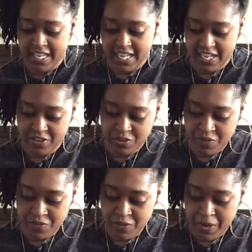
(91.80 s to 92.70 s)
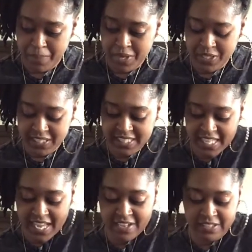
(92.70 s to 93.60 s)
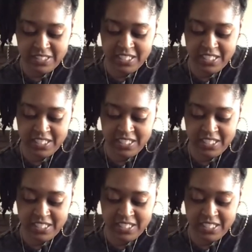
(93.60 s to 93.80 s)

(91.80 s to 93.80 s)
I don't know if I want to pull this out.